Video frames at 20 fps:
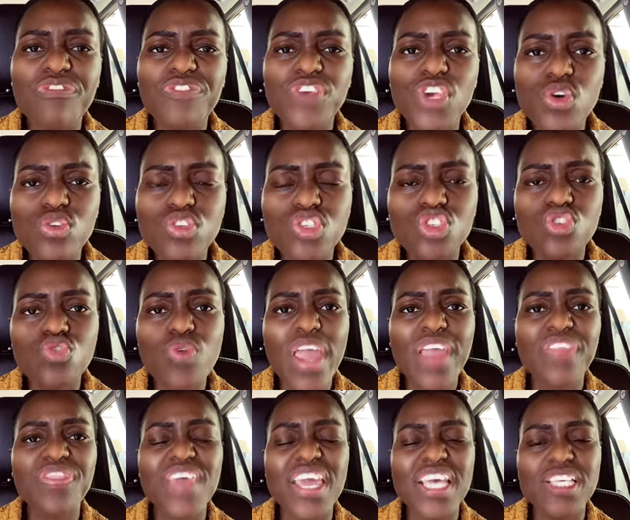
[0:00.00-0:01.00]
of new
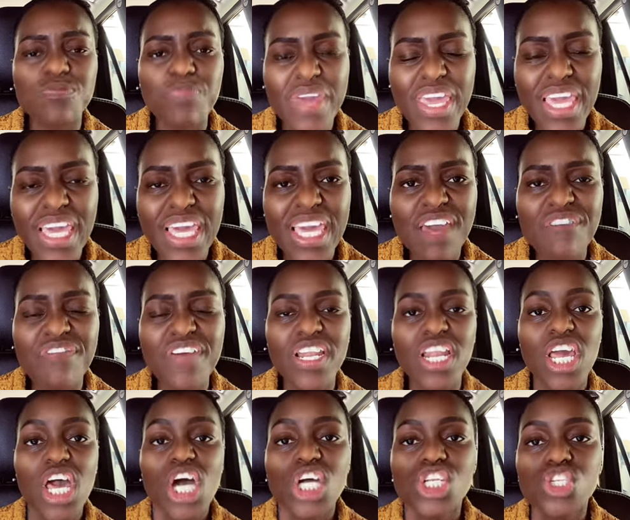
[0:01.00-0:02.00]
strength is being
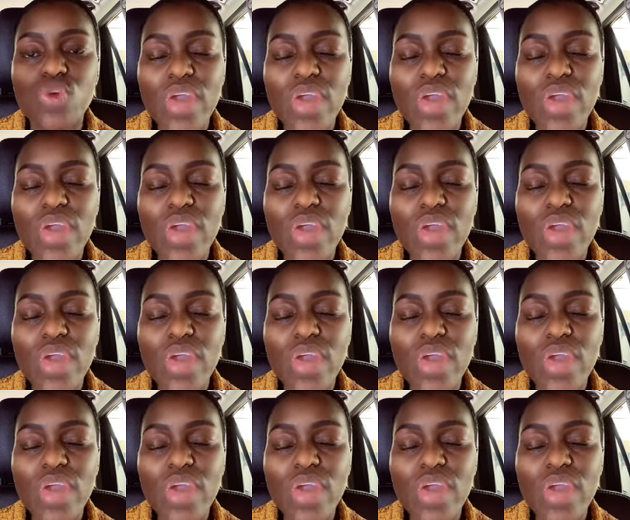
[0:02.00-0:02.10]
given